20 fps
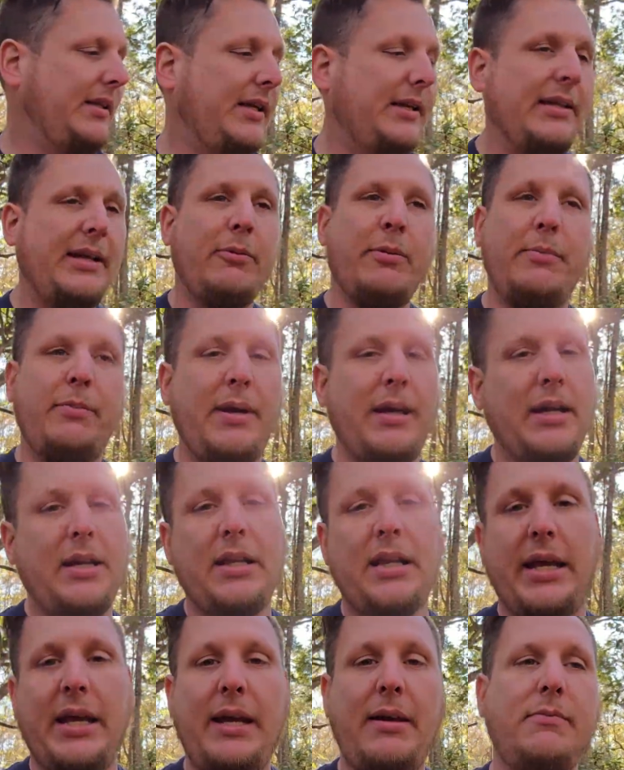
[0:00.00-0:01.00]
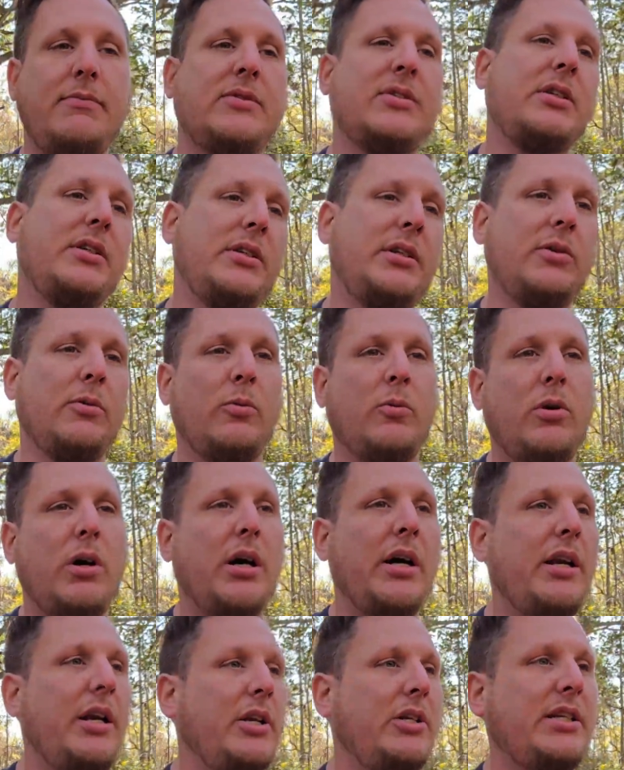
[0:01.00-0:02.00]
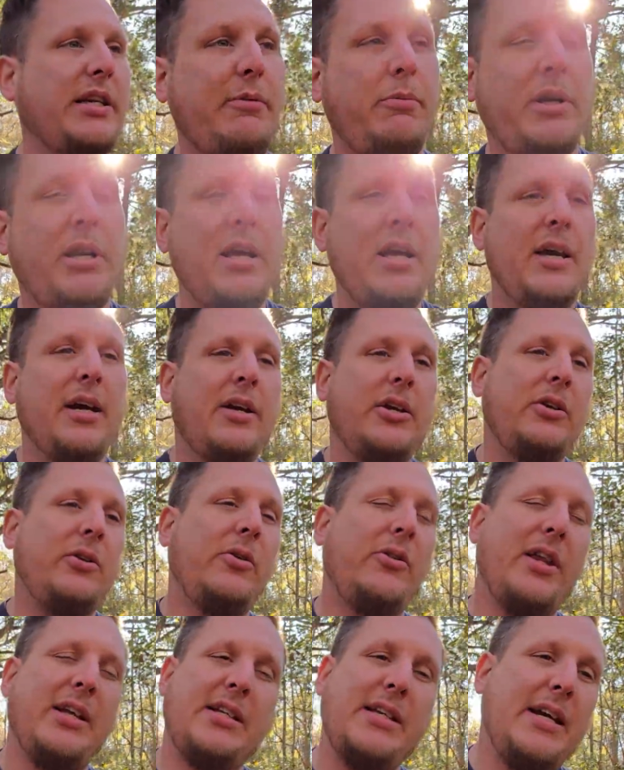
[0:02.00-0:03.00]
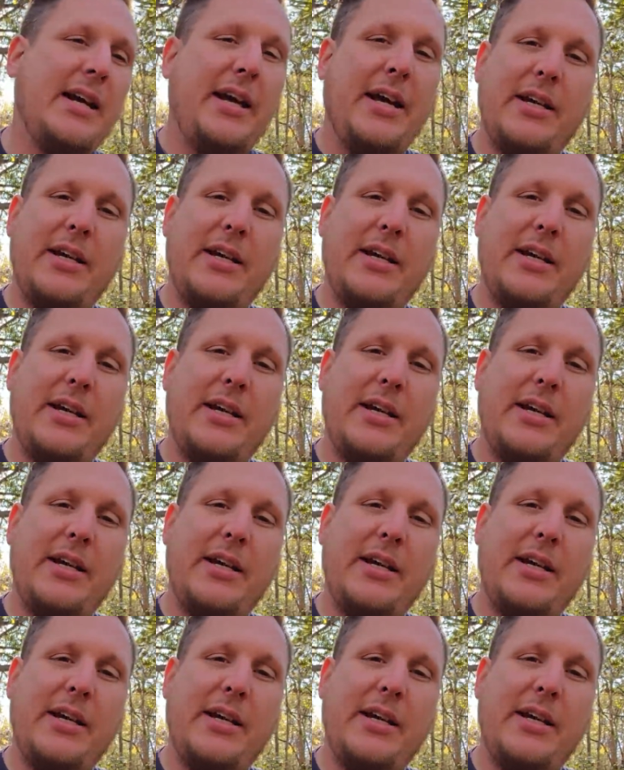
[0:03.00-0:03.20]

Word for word: they would make claims on the wattage, they would do things,